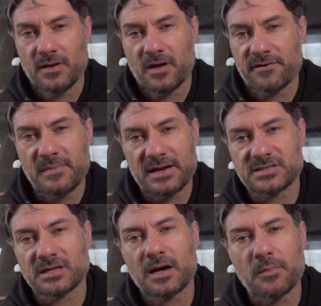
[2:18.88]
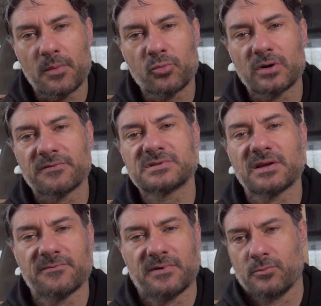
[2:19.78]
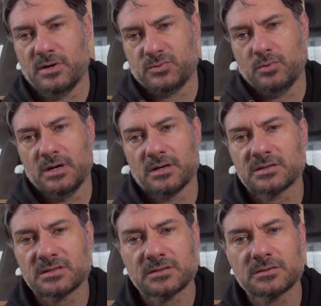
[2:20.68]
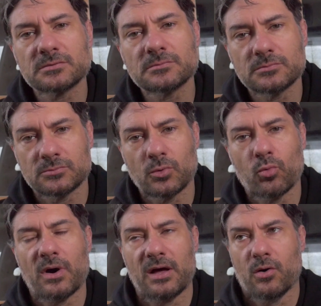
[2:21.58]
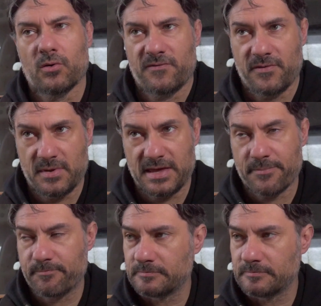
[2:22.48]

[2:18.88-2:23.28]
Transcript: I've managed to come up with something which works well for me.